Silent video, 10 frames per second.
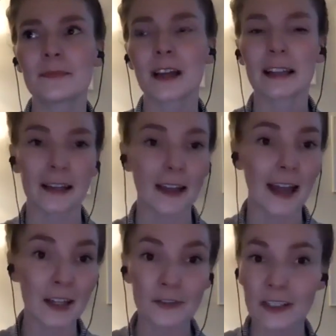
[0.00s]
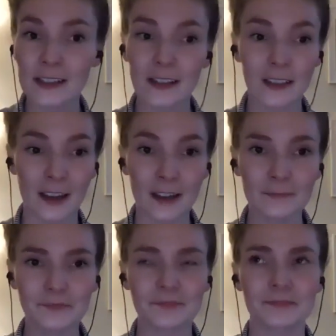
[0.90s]
again, envy is a thing
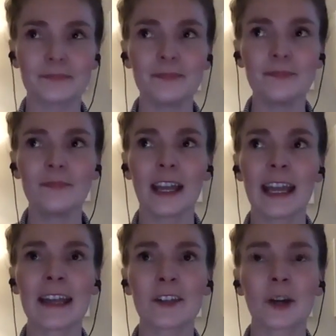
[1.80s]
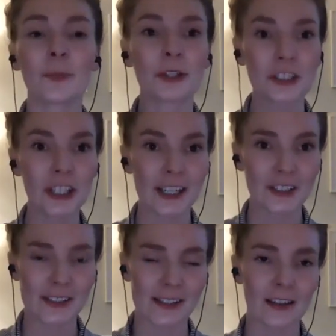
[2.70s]
and
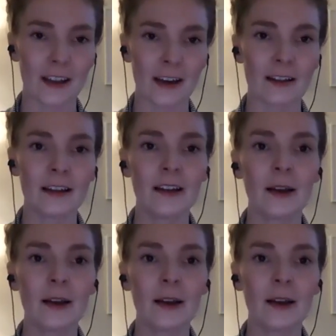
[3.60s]
appreciation is a thing.